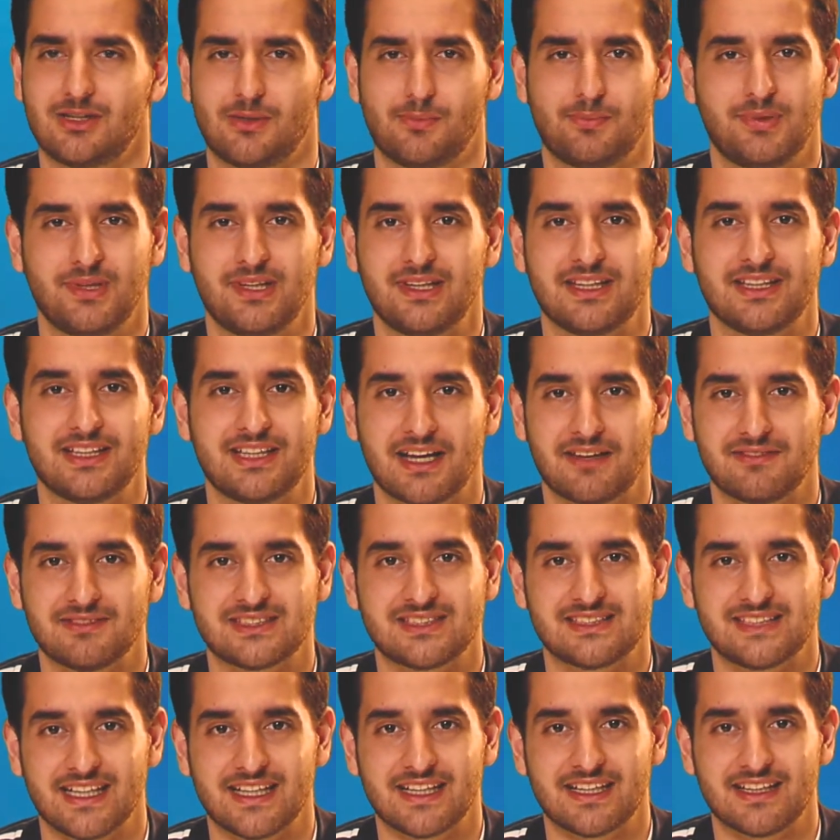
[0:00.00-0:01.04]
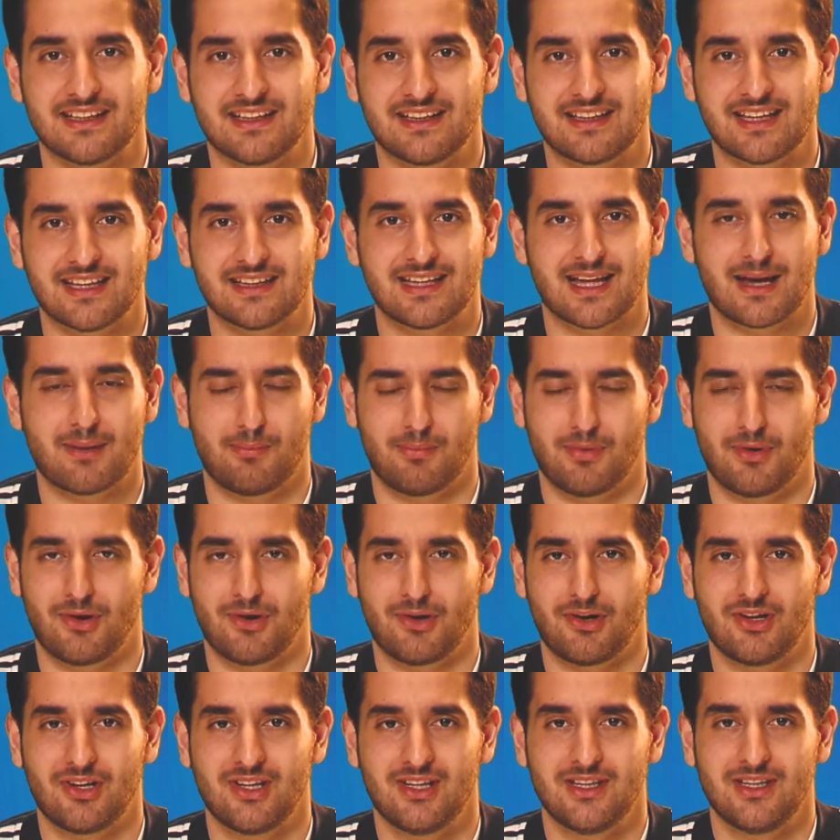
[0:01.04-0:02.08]
completely devastated that that
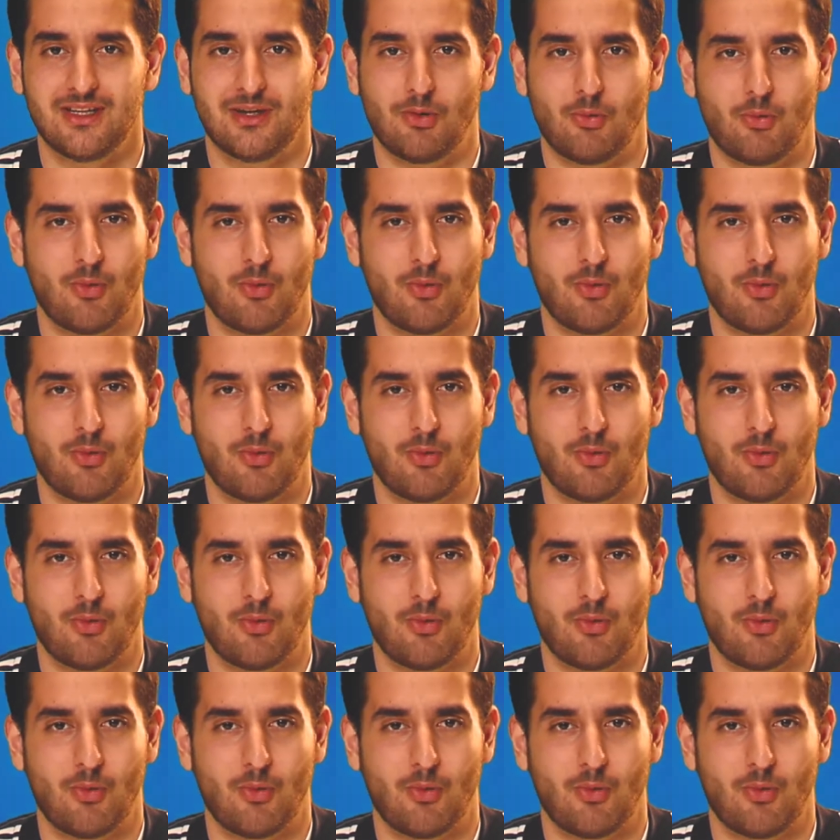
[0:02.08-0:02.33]
ball